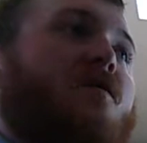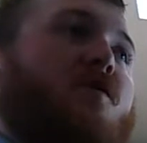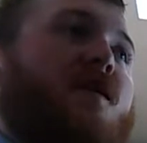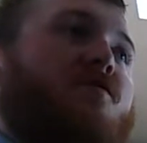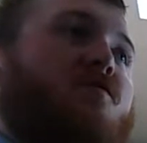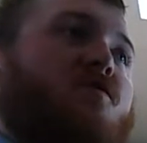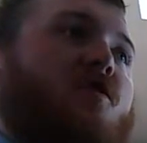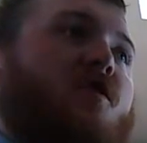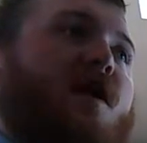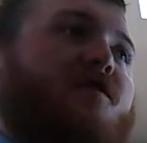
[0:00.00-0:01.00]

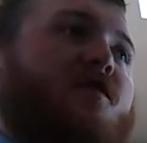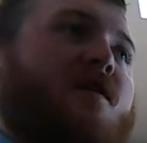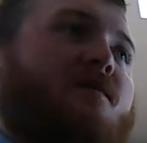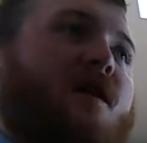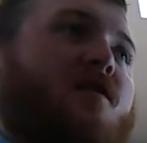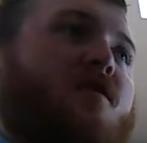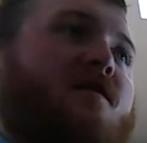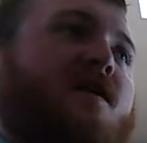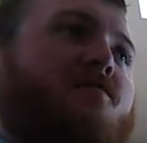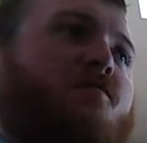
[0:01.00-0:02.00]
Rescue efforts on Mount
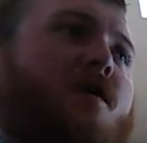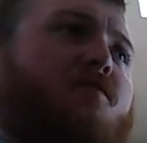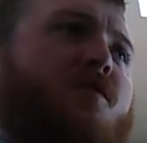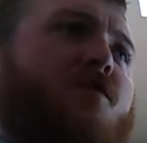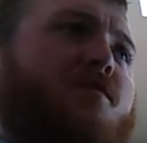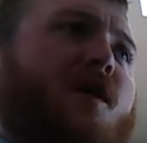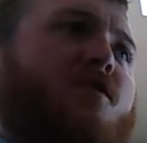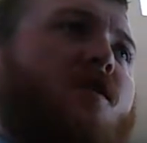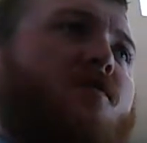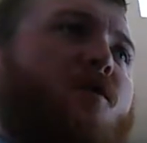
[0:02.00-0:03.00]
Tek will resume
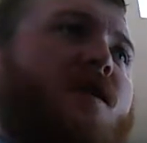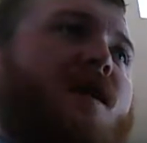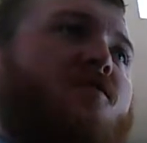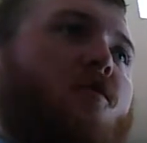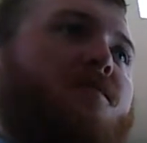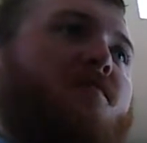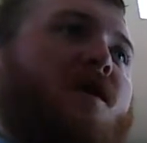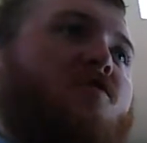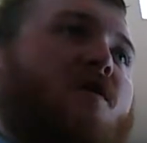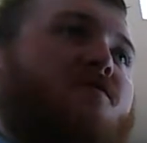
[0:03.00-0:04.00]
later this morning as hopes
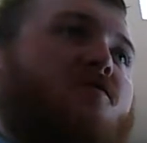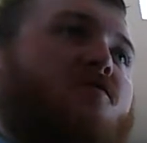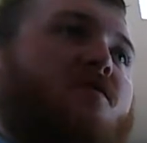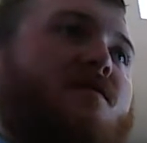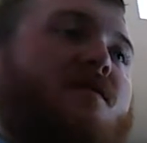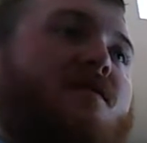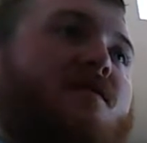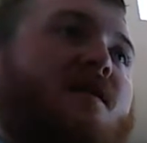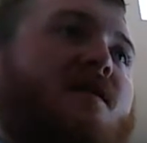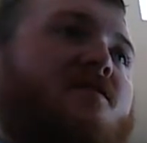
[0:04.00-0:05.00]
diminish after
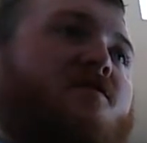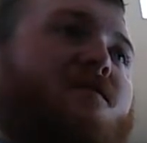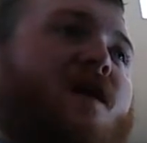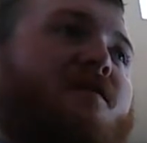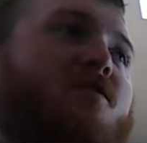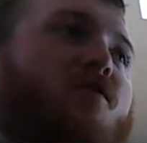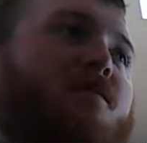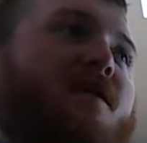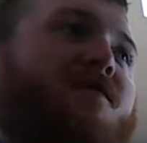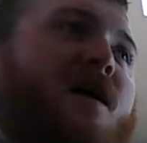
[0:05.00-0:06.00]
that survivors will
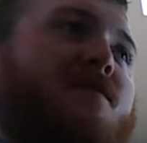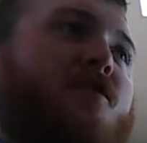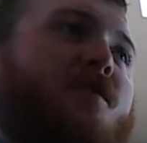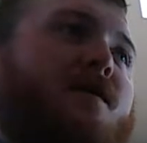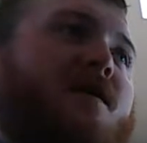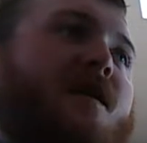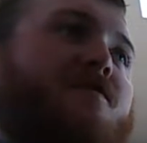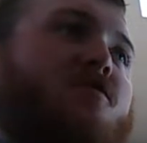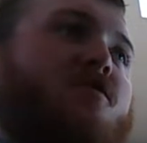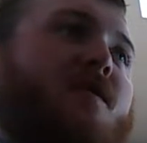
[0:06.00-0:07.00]
be found near the peak
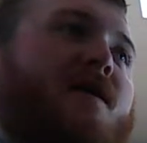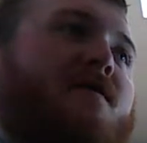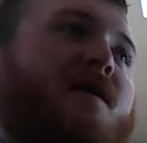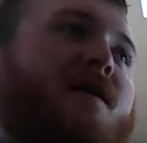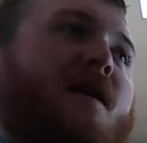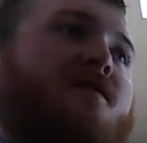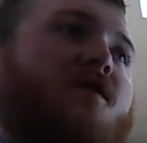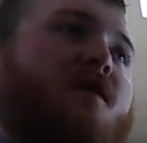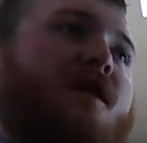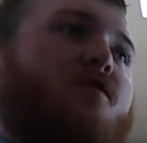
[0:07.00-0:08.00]
after Japan's second-ass
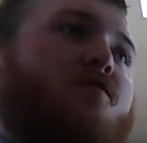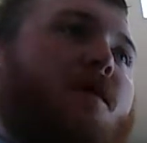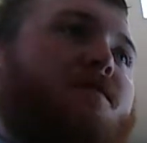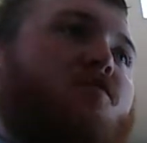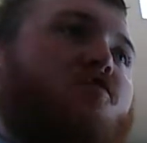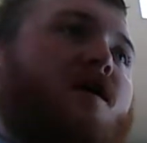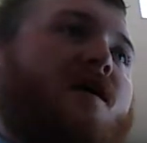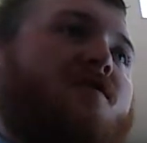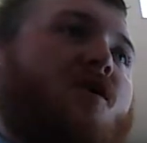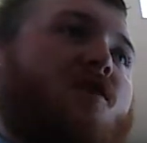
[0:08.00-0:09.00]
volcano erupted 2
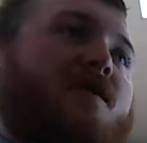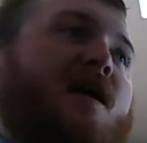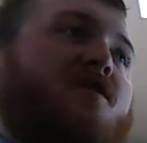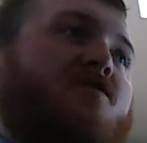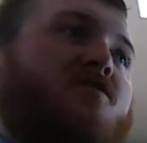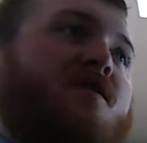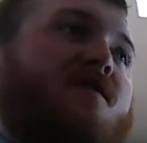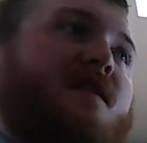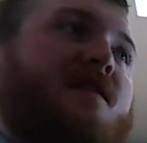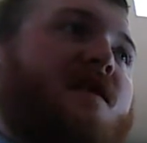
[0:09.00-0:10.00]
days ago, the
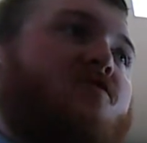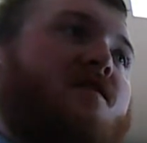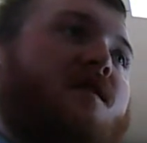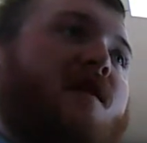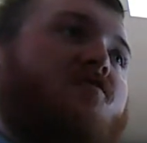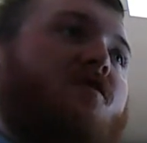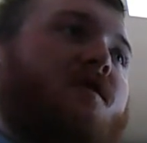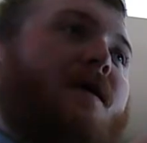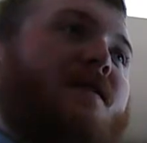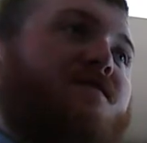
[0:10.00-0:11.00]
second natural disaster
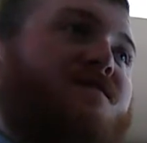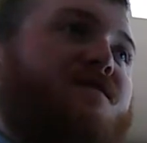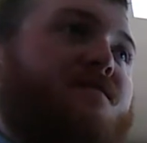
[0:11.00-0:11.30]
in a month.